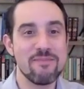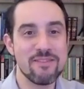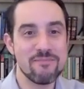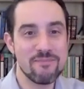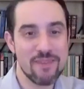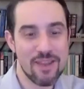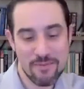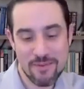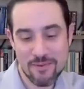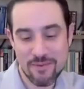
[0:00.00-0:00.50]

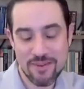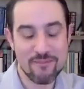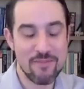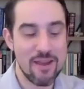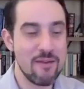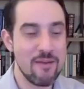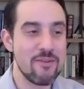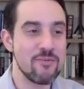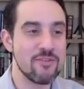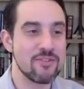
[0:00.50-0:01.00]

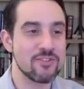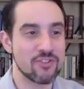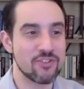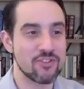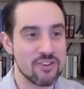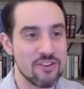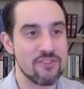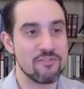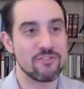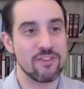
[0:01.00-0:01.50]
maybe we
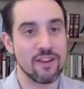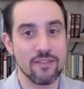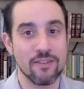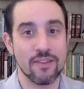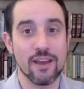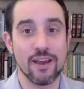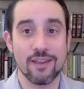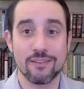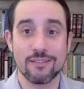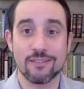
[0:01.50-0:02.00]
shouldn't have
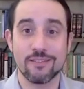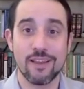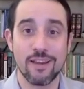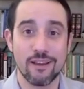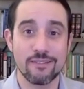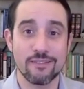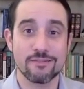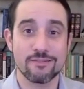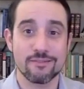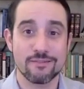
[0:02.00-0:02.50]
done that. Yeah,
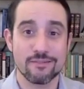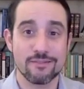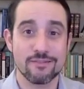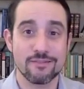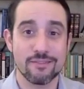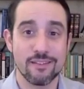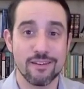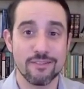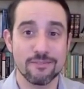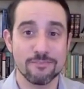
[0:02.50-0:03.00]
maybe we
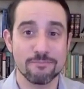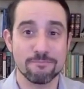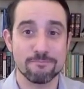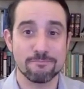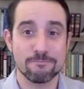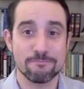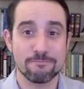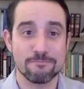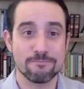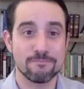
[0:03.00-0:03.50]
shouldn't have done
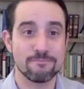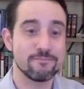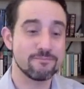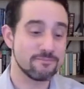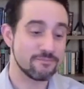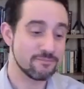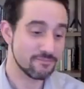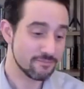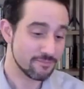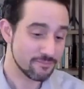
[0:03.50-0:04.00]

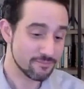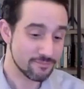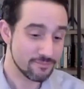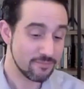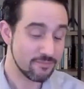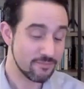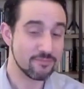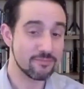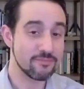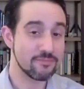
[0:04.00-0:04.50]
that.
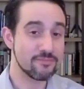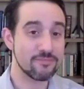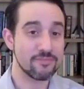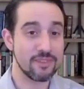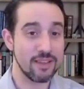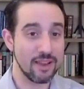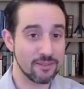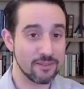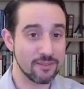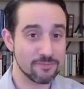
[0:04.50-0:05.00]
So
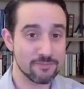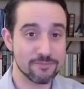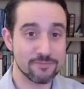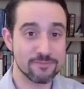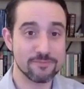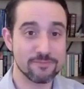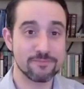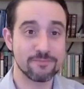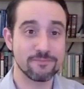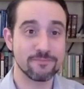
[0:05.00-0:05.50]
here
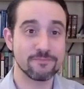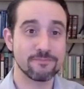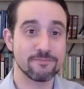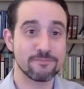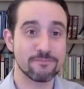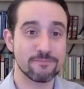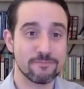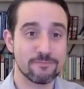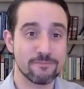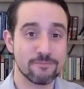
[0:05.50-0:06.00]

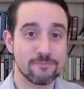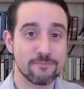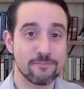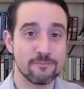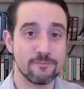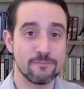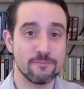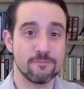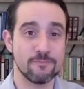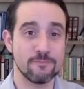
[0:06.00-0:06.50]
I'll start
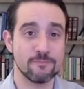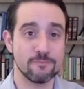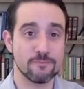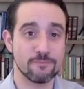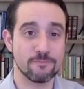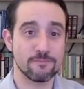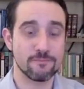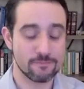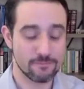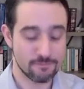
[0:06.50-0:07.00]
to kind
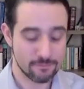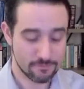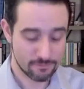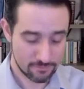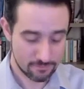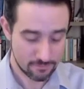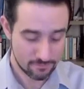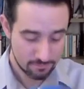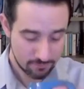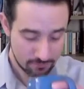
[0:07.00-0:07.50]
of bring
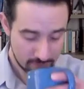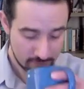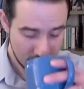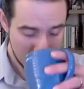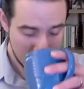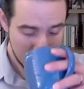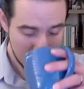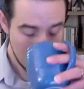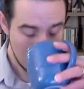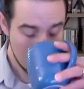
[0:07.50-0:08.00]
this to
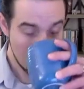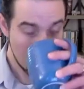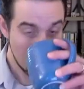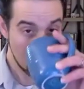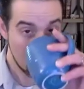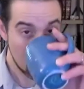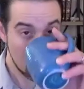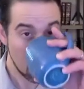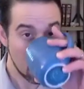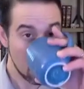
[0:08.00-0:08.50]
a
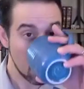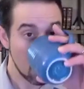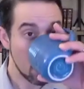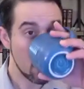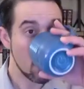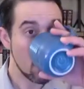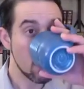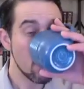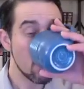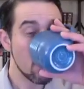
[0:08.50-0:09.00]

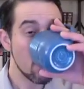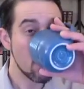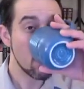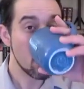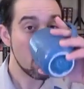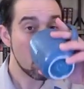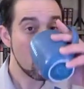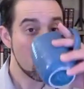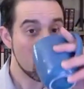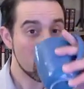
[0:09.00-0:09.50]
close
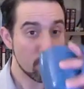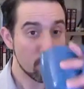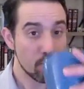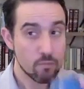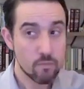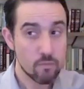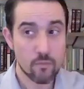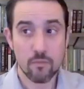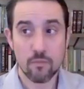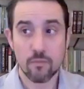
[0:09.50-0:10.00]
and
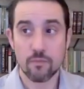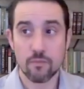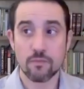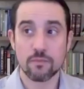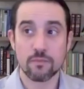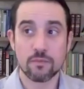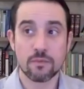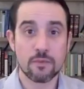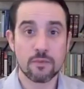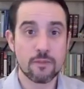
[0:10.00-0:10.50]
sharing
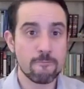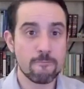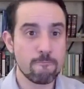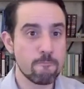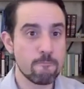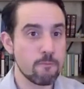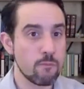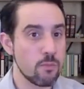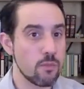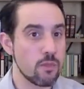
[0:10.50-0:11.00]
how this sort
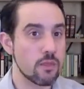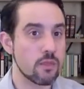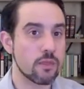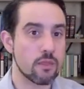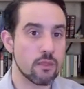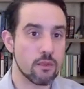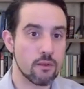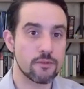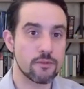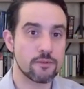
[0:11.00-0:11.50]
of
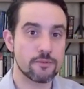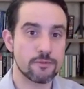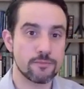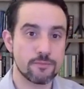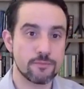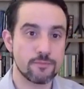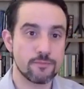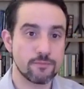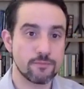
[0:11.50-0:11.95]
epiphany